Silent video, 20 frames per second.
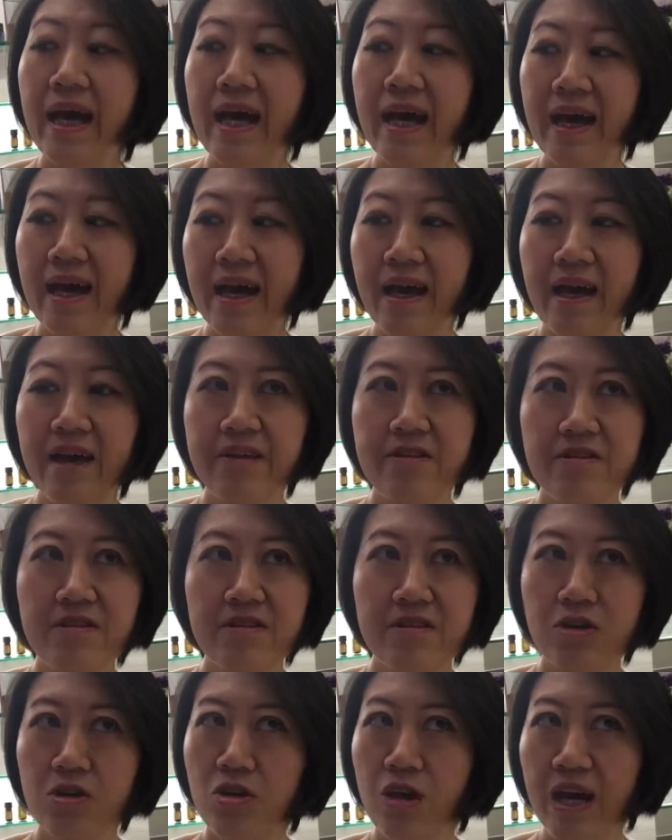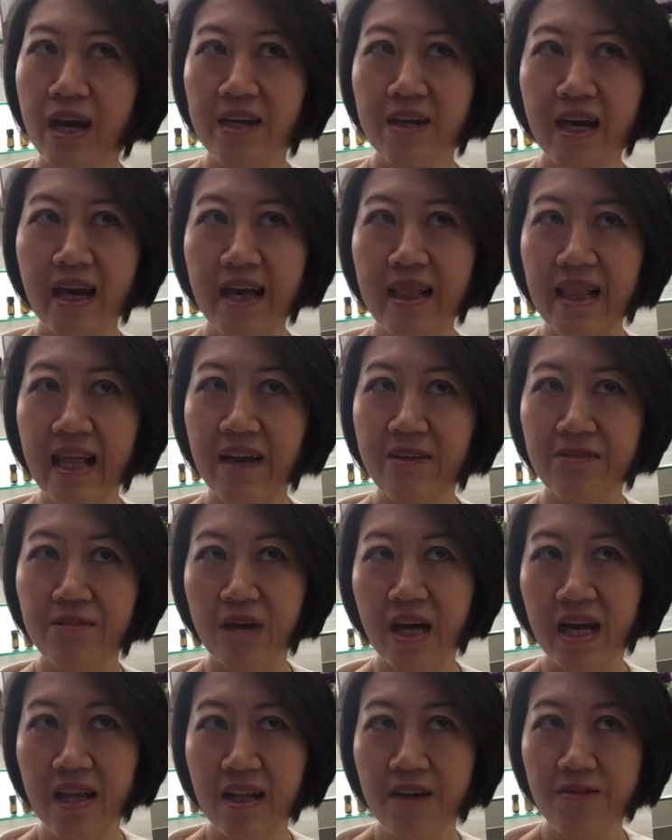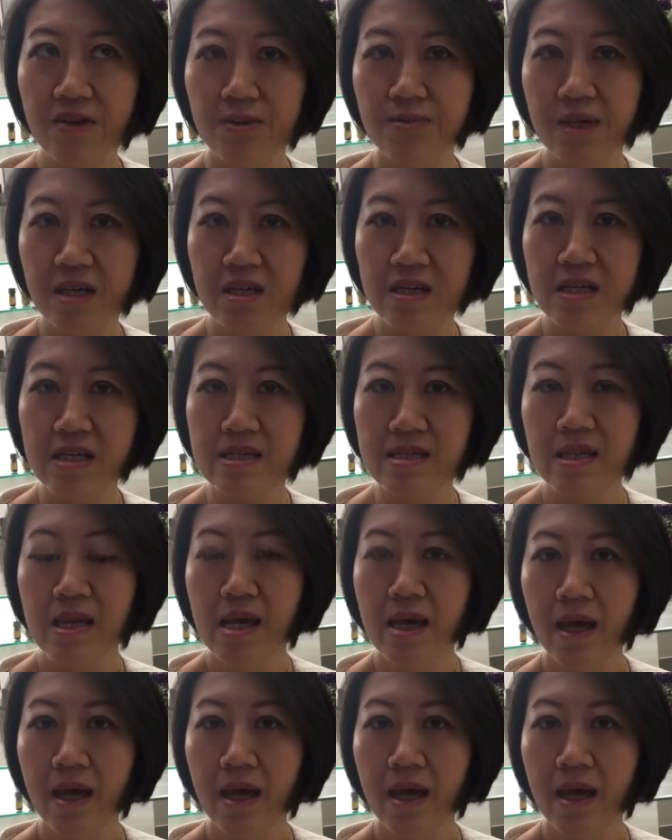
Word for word: And you know, I, I love I love it because